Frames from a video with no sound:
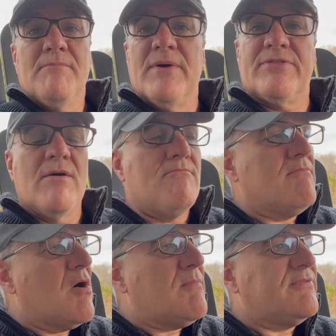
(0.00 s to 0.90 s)
But the
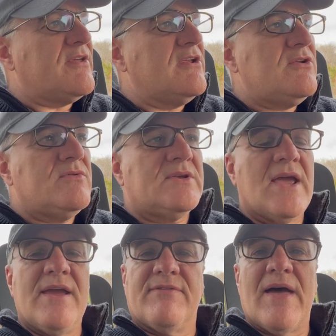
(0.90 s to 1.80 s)
moment that you
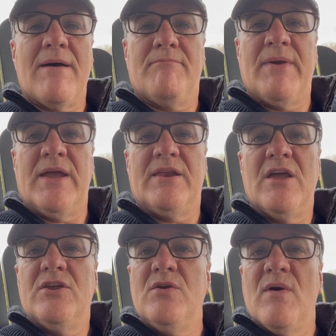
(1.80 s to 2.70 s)
take that
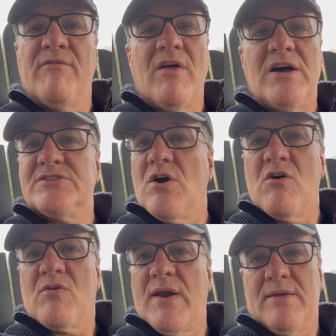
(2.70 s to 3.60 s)
bait, you have lost
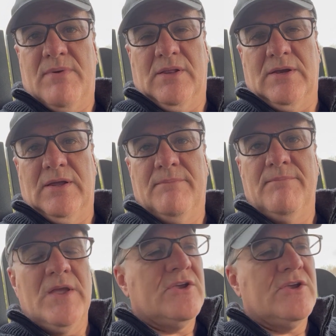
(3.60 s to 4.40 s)
all credibility.